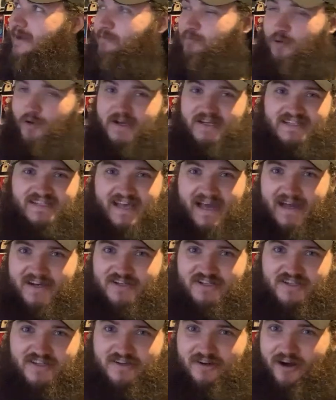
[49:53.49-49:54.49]
Priest
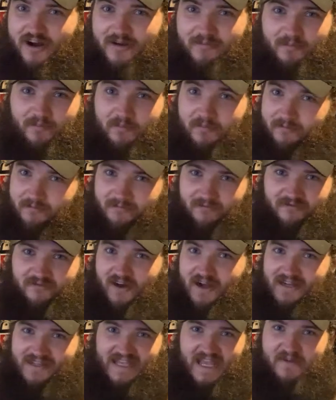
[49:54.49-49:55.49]
cashes in on him.
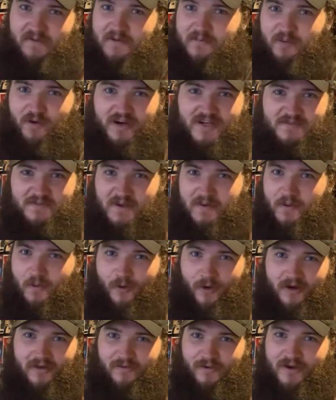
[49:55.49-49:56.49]
Fuck, Damian Priest might be
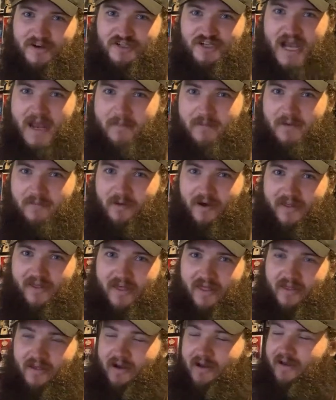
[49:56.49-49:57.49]
World Heavyweight Champion by the
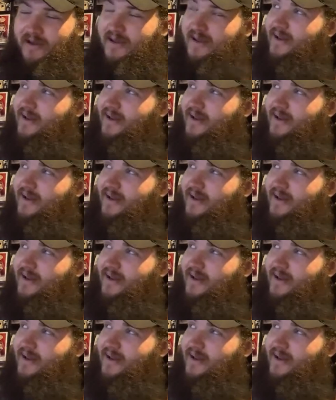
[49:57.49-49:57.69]
end of the night.